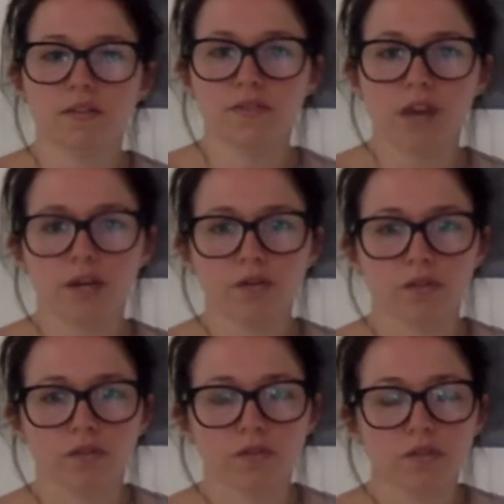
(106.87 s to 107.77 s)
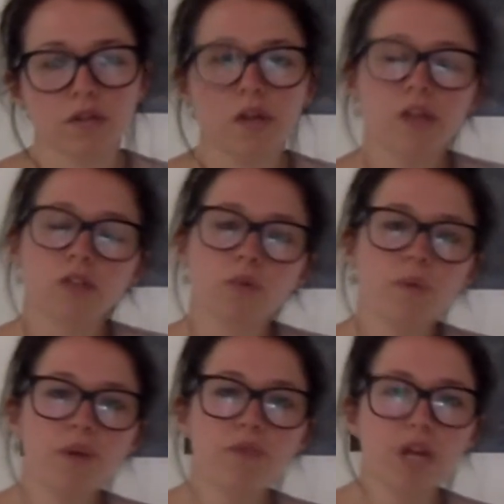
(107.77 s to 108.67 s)
thousandths. So when
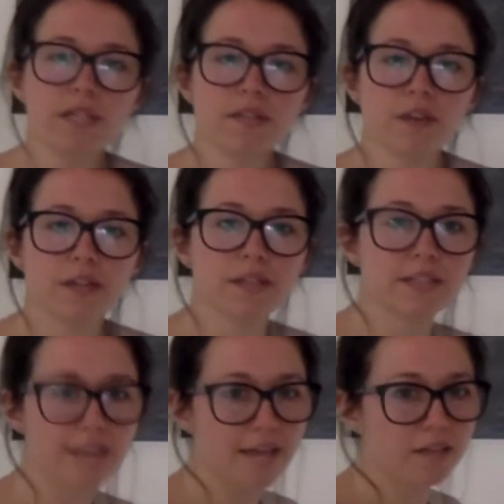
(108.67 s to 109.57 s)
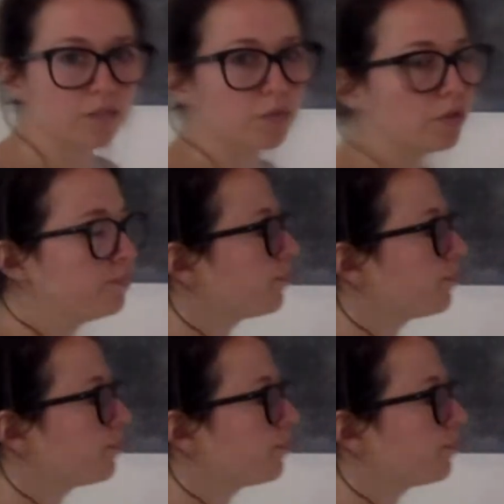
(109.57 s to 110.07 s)
we're writing that as a decimal,